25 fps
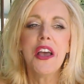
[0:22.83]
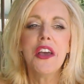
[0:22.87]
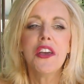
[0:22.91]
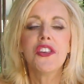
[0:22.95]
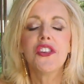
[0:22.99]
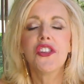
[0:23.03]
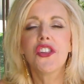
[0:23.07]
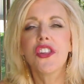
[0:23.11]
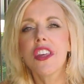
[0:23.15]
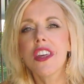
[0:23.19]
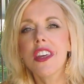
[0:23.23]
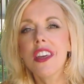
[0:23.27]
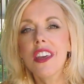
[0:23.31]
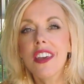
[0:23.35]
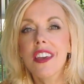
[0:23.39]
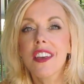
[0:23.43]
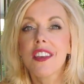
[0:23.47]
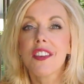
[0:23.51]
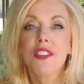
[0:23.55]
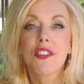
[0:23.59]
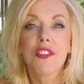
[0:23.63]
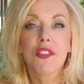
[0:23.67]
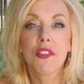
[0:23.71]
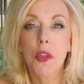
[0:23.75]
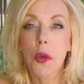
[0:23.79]
She
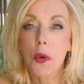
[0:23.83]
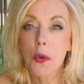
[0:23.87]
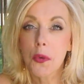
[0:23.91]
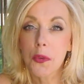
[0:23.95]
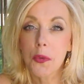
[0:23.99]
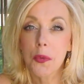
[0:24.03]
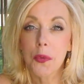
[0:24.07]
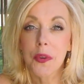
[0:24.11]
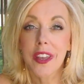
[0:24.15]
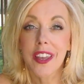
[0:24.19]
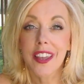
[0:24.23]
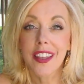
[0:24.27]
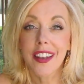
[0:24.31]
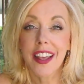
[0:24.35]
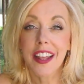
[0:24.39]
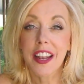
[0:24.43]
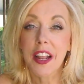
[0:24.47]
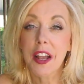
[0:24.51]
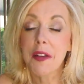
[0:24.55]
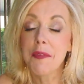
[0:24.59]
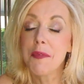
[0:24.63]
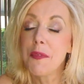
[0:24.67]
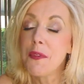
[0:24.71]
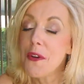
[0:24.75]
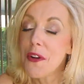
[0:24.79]
is so sweet, and
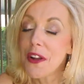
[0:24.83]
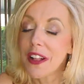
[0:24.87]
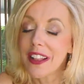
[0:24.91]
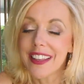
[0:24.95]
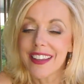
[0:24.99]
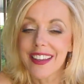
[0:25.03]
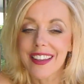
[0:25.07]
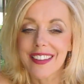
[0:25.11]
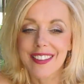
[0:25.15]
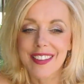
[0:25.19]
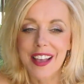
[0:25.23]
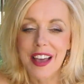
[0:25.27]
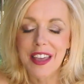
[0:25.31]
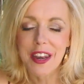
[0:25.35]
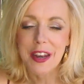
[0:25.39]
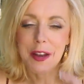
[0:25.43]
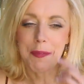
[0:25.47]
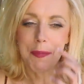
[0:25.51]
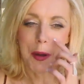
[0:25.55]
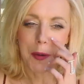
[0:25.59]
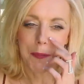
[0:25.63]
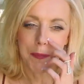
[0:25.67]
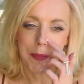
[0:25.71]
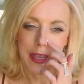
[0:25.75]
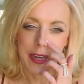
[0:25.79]
I'm really excited
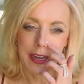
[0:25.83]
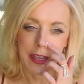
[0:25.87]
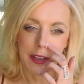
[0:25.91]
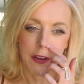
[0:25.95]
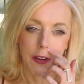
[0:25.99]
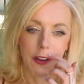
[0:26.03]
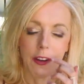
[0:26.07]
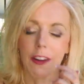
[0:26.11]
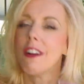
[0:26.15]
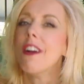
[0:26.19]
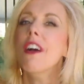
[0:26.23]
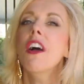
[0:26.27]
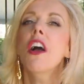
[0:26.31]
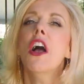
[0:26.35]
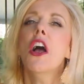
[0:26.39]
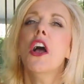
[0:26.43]
about meeting her.